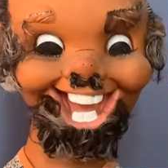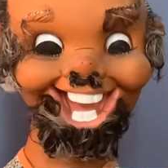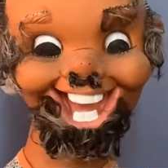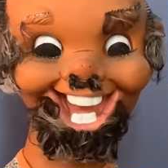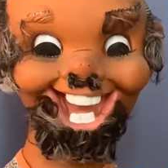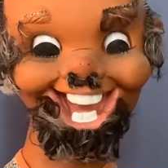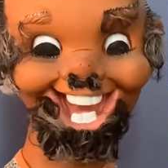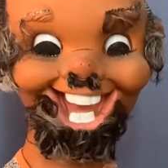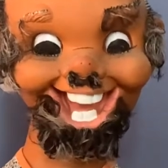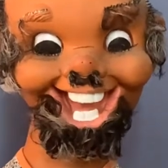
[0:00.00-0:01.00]
and a lot
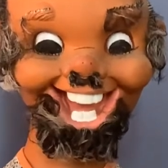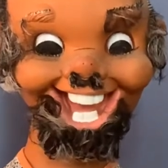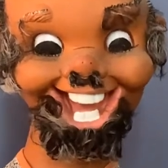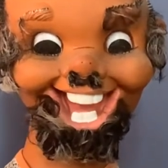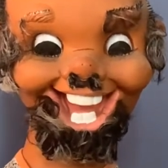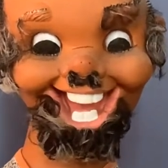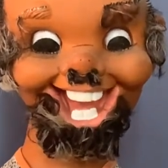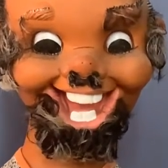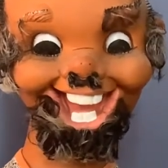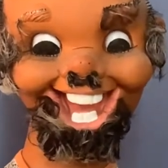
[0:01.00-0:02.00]
of
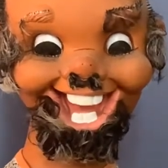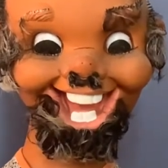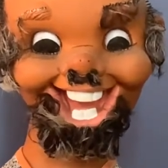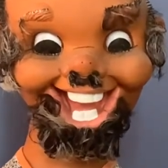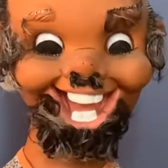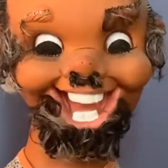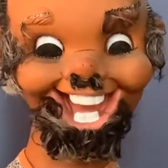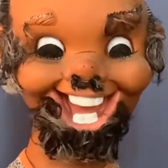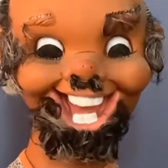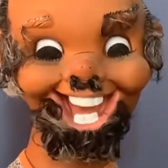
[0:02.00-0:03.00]
disinformation
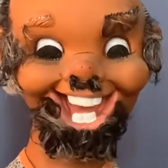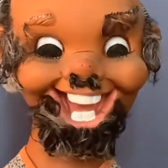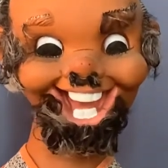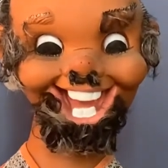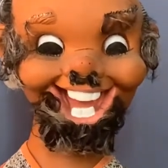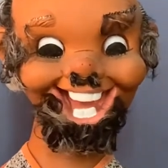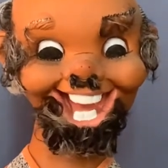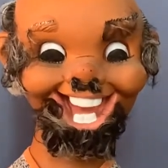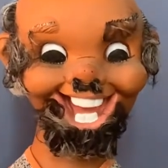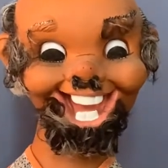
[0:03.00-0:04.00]
regarding the
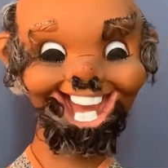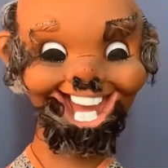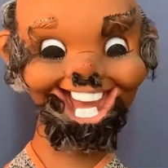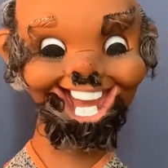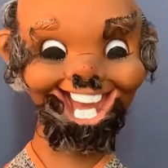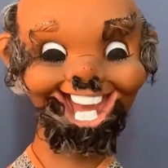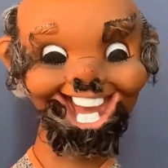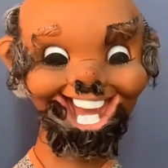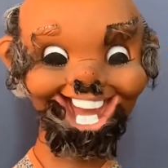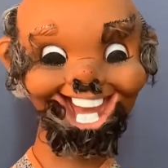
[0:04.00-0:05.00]

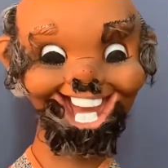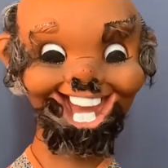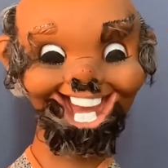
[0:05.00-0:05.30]
coronavirus,